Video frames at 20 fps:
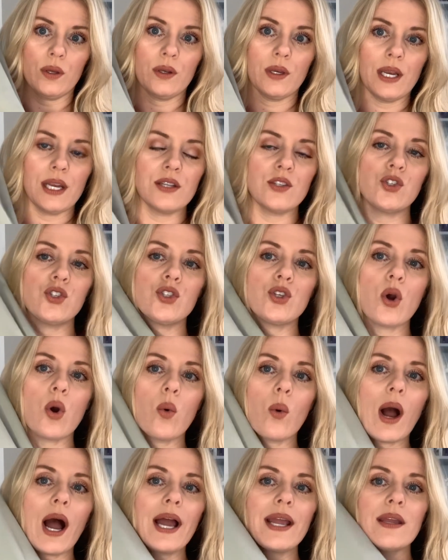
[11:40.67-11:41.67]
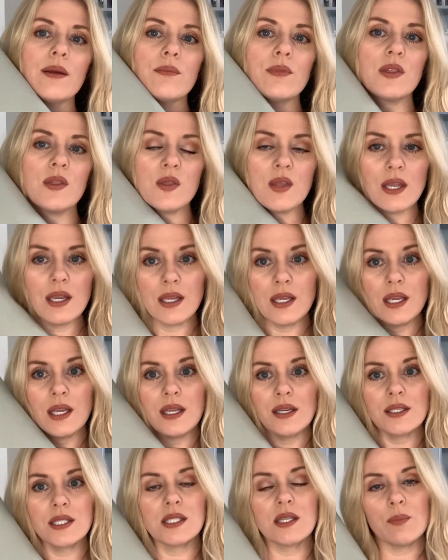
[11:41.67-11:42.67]
And so I am
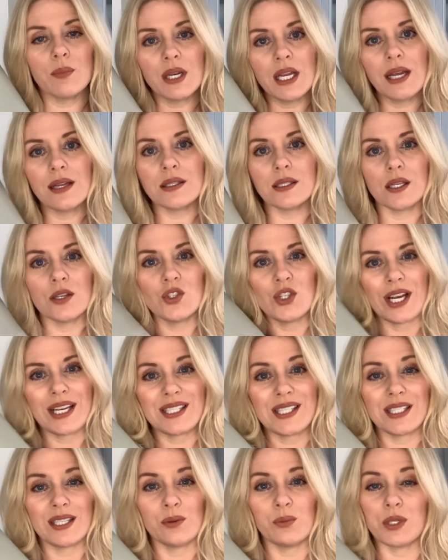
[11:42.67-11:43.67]
thinking, somebody had suggested,